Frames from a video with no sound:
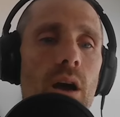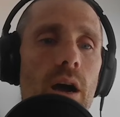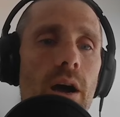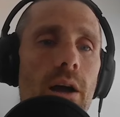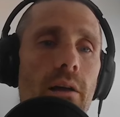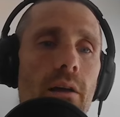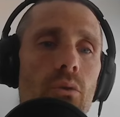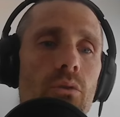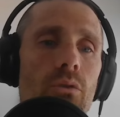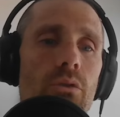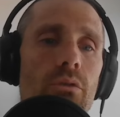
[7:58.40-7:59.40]
uh,
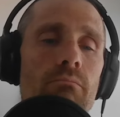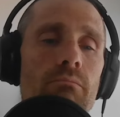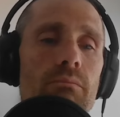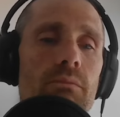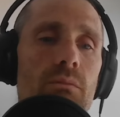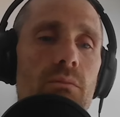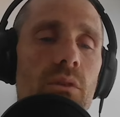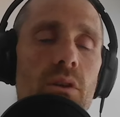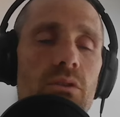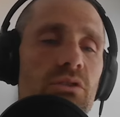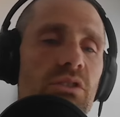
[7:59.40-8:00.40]
or
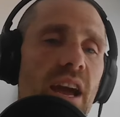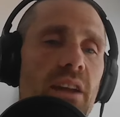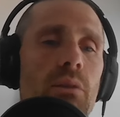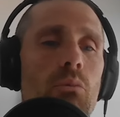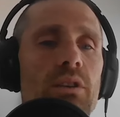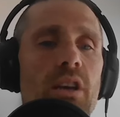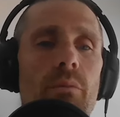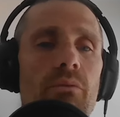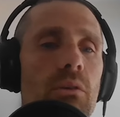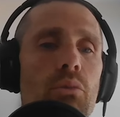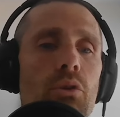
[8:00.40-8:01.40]
or yeah, one type
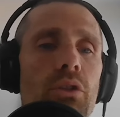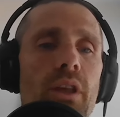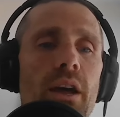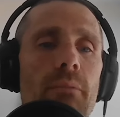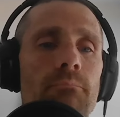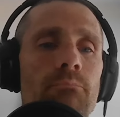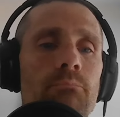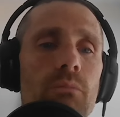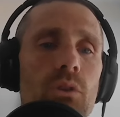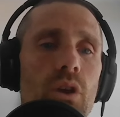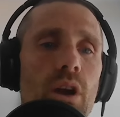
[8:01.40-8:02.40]
of input, then
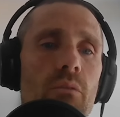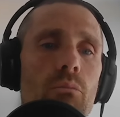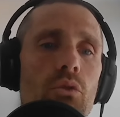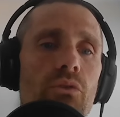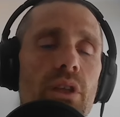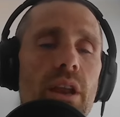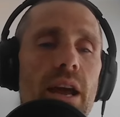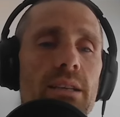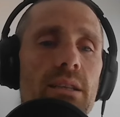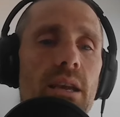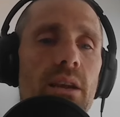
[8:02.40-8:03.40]
you kind of move to the
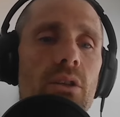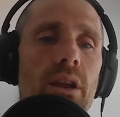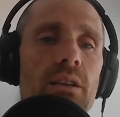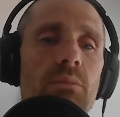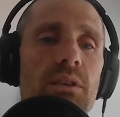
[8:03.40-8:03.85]
next thing or the next